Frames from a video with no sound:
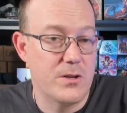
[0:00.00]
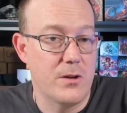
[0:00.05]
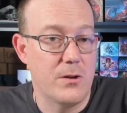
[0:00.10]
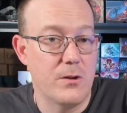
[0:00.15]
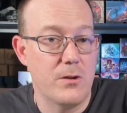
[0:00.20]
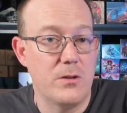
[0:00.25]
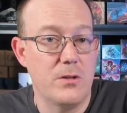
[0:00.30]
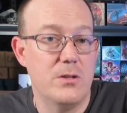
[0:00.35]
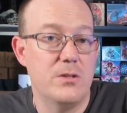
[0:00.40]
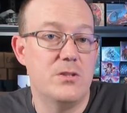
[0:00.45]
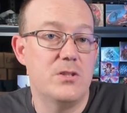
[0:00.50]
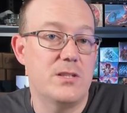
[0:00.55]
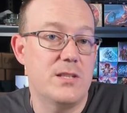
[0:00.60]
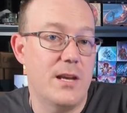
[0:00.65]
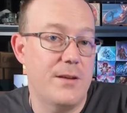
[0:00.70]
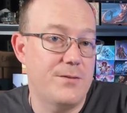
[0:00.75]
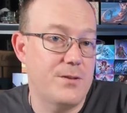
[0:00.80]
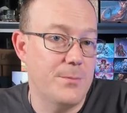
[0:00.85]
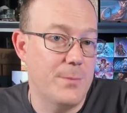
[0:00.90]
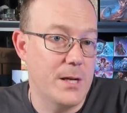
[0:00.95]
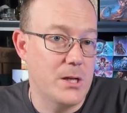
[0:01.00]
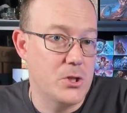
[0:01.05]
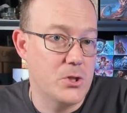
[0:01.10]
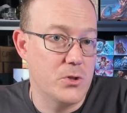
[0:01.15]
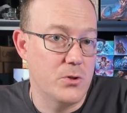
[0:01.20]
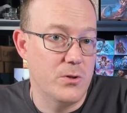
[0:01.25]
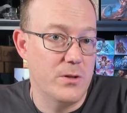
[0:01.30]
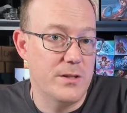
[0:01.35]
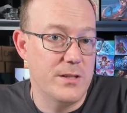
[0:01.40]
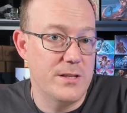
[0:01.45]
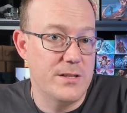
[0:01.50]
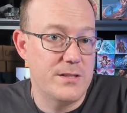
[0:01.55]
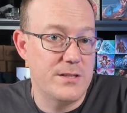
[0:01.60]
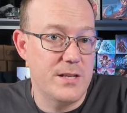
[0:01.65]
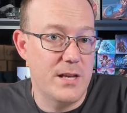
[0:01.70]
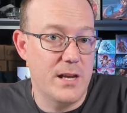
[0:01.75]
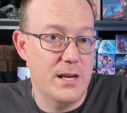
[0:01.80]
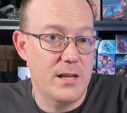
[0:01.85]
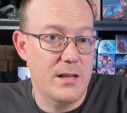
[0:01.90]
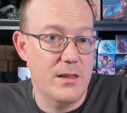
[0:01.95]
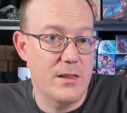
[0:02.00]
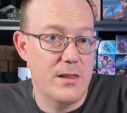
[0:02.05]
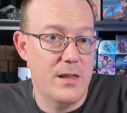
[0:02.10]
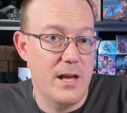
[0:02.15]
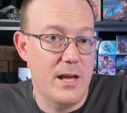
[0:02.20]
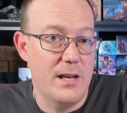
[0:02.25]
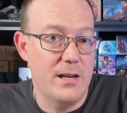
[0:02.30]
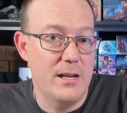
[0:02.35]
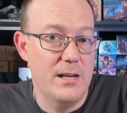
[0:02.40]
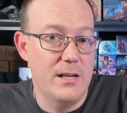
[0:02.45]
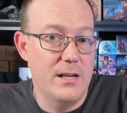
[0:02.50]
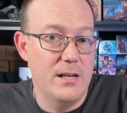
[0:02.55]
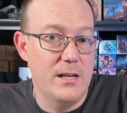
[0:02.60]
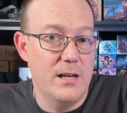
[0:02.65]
So you just have to make sure in this deck that